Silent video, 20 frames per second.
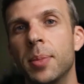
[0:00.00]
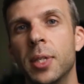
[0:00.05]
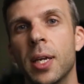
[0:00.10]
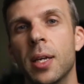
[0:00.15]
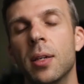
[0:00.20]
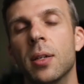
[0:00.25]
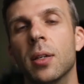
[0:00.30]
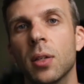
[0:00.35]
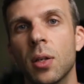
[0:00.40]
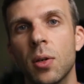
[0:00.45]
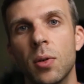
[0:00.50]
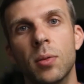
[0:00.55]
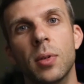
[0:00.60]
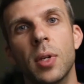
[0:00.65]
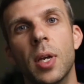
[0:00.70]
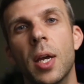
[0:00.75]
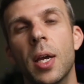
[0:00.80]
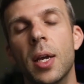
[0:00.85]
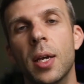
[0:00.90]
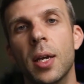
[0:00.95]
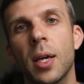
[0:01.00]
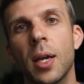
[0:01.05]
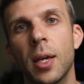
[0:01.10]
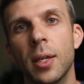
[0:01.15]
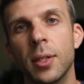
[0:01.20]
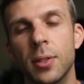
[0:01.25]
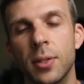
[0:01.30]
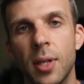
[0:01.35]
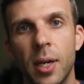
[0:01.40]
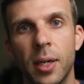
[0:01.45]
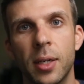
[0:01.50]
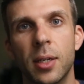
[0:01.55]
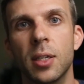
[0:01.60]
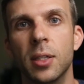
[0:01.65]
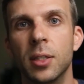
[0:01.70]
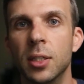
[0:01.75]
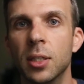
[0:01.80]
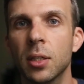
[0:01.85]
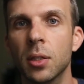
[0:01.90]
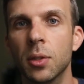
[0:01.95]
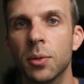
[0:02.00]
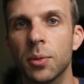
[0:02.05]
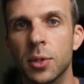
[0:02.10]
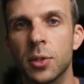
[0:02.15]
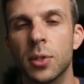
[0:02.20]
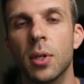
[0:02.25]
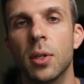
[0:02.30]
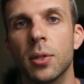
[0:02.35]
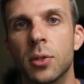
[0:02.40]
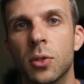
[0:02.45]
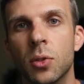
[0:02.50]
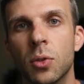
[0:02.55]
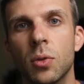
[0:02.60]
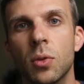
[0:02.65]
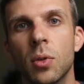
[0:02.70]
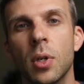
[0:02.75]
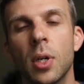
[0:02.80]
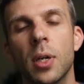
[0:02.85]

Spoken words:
10 alone is not going to yield results